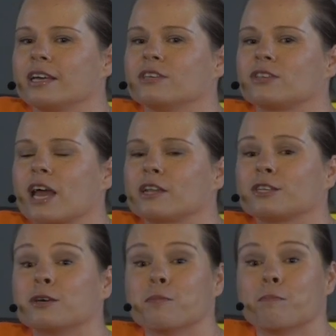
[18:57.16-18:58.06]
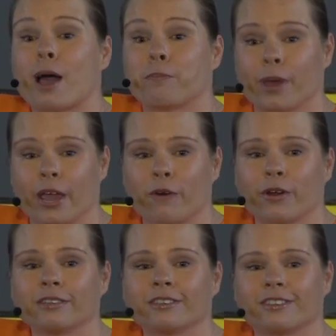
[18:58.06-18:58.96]
is that my
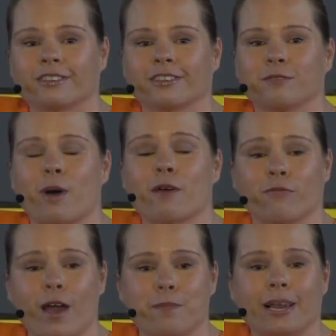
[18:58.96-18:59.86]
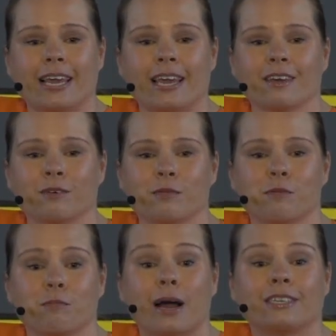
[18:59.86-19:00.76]
parents, my family,
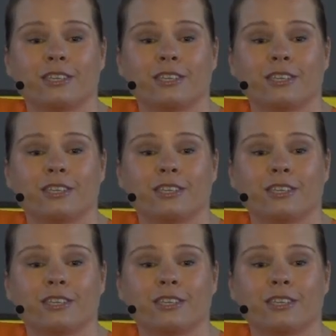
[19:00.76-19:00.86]
my